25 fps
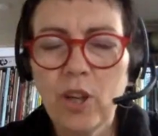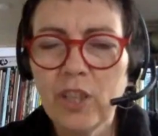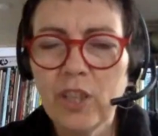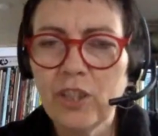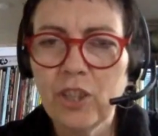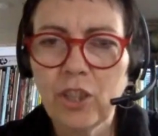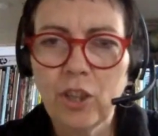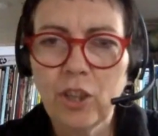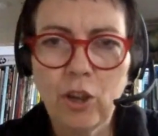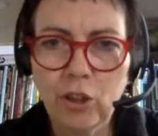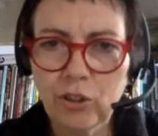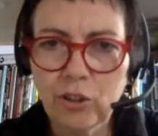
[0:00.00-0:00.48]
is the
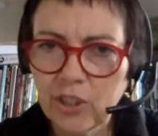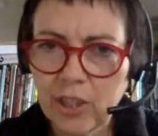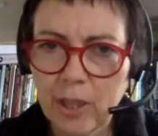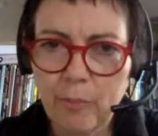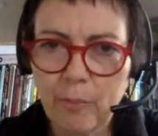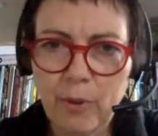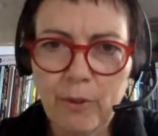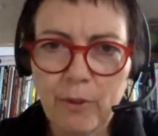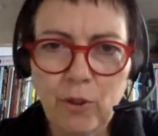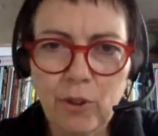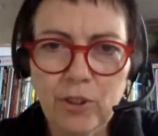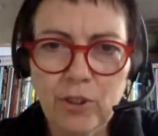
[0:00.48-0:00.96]
content
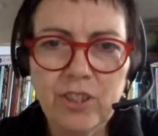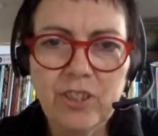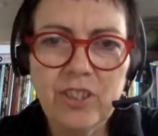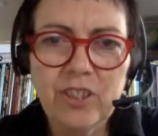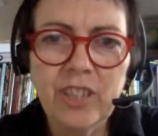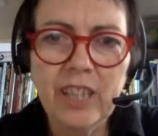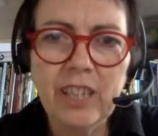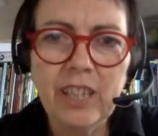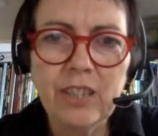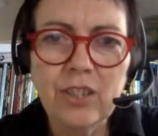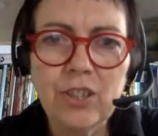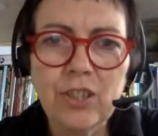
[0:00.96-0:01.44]
we've got to
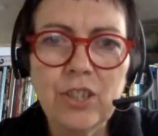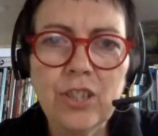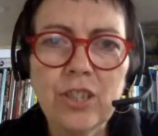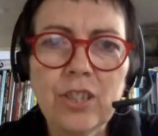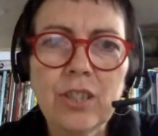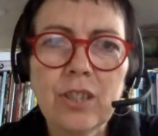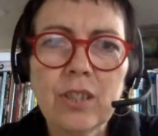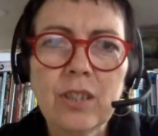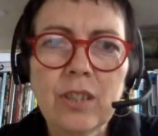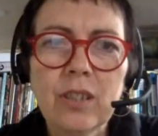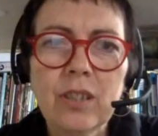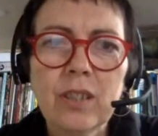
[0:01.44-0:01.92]
teach.
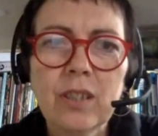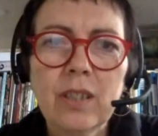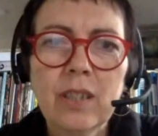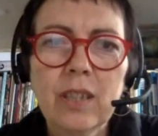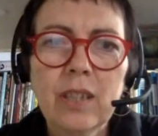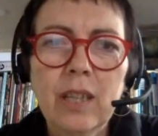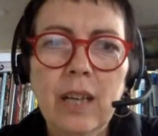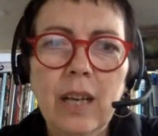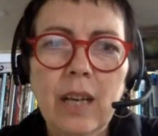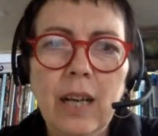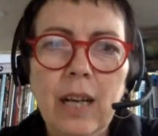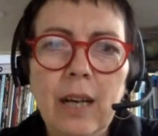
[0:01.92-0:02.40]

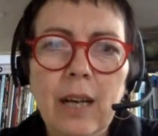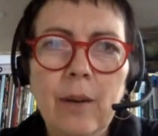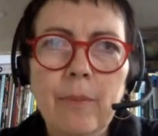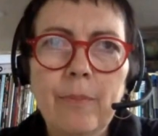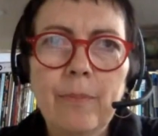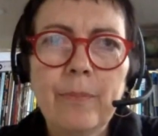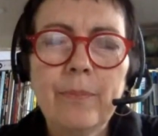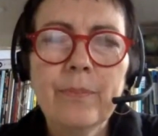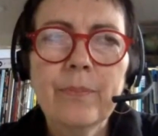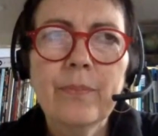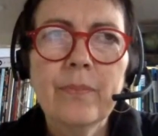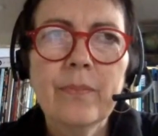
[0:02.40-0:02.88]

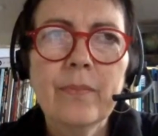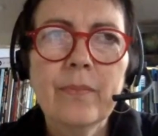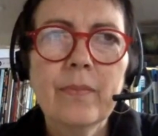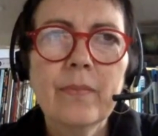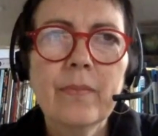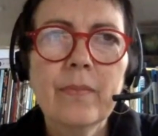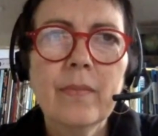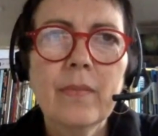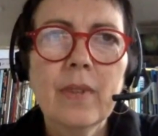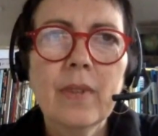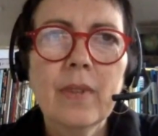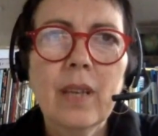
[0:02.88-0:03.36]
I
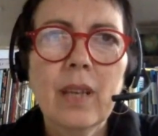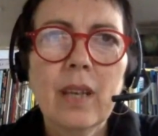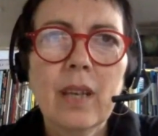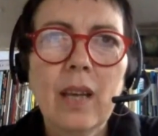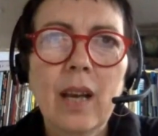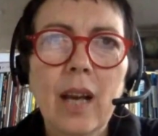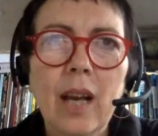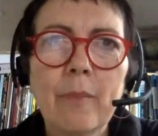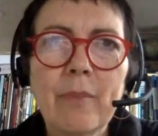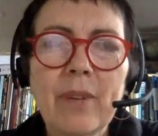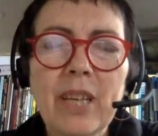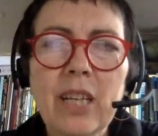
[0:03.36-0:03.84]

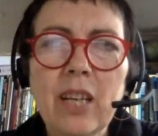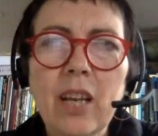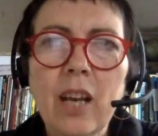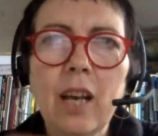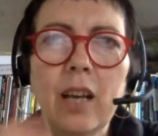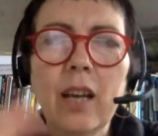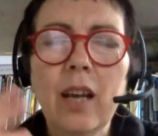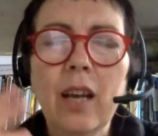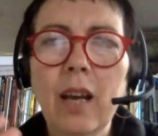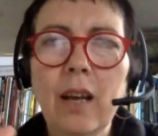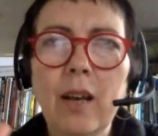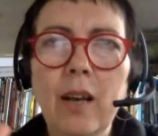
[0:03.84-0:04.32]
mean,
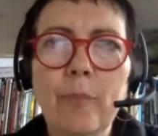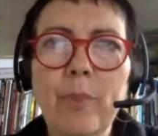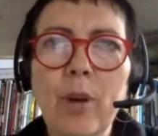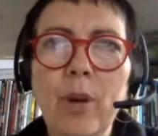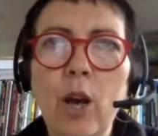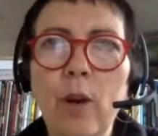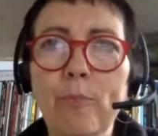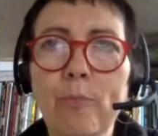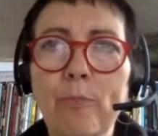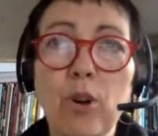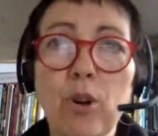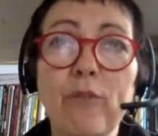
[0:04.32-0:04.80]
a
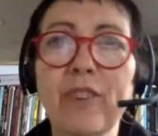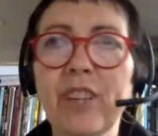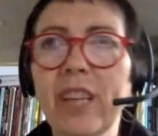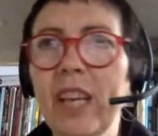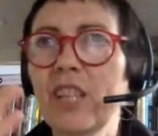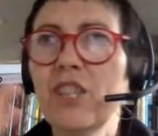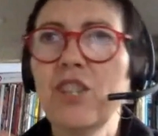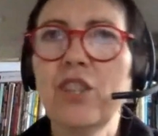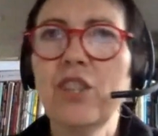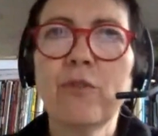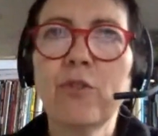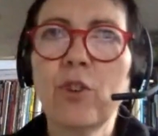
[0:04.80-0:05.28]

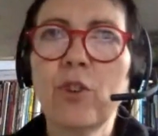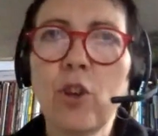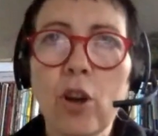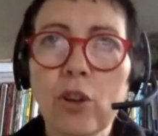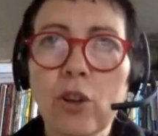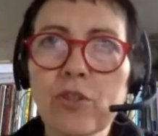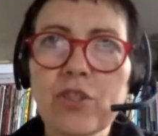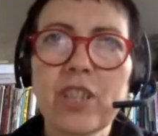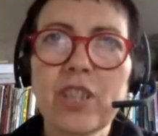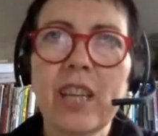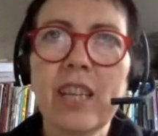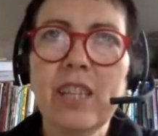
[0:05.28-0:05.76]
provocation of
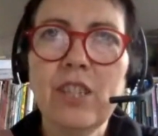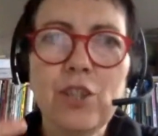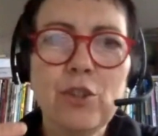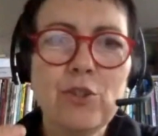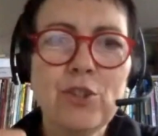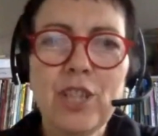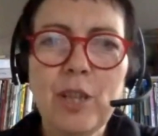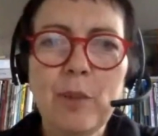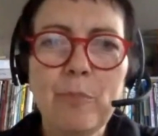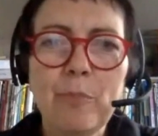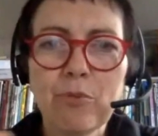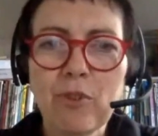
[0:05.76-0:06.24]
content
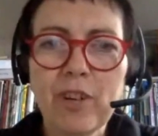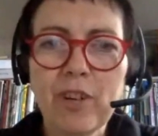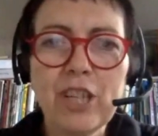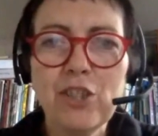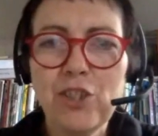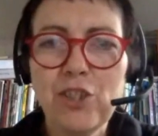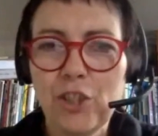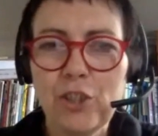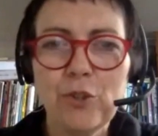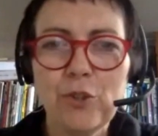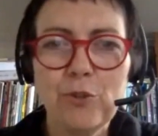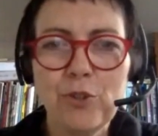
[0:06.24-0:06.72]
usually brings
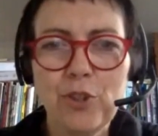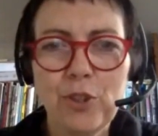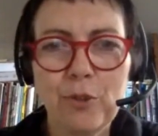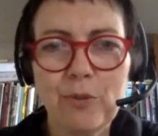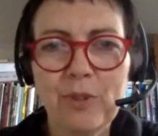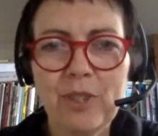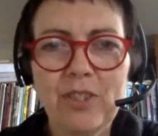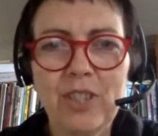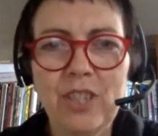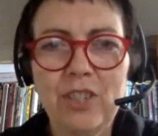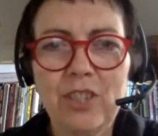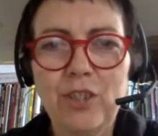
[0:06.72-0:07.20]
you to a
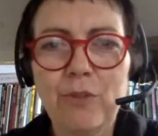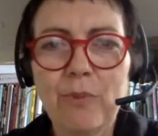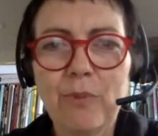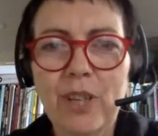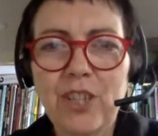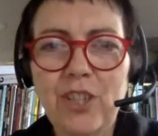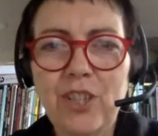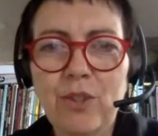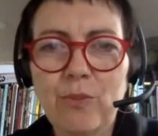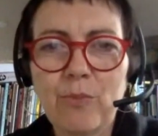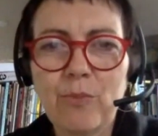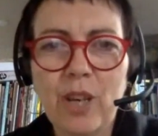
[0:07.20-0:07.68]

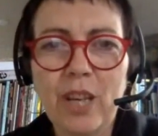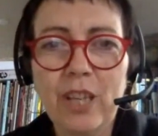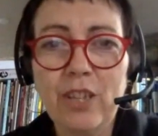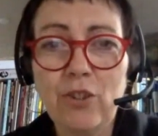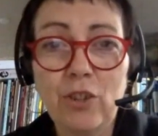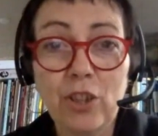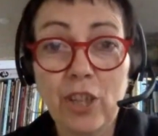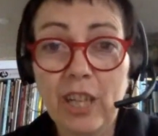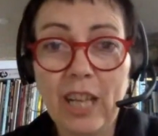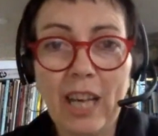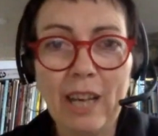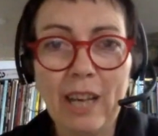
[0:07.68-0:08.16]
situation where you're
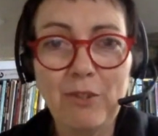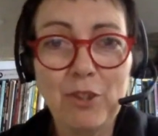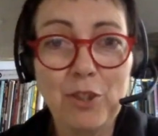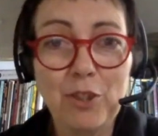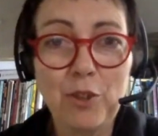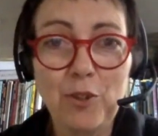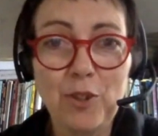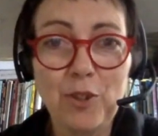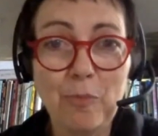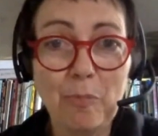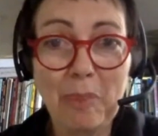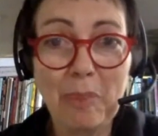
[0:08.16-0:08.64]
going to have to do
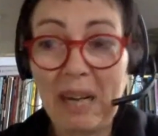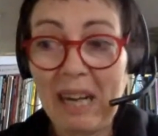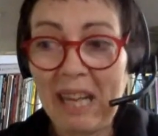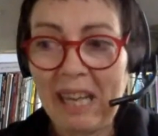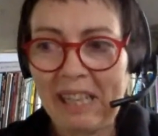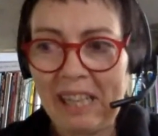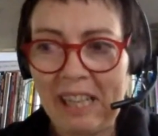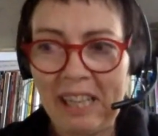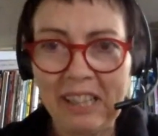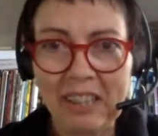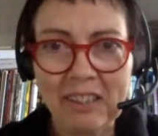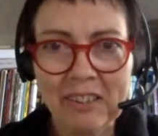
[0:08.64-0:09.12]
some
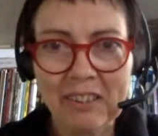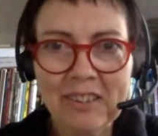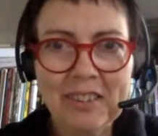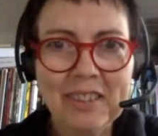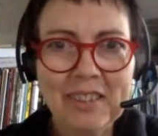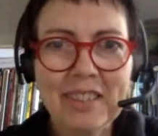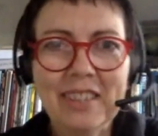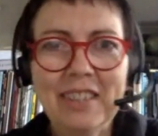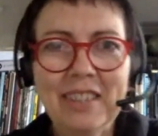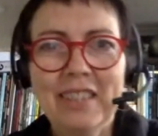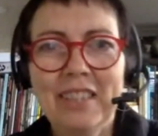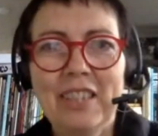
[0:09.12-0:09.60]
planning.
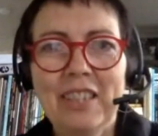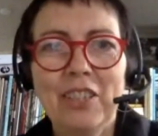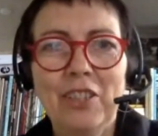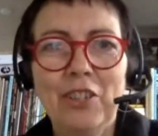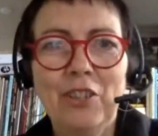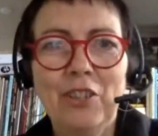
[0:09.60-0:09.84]
You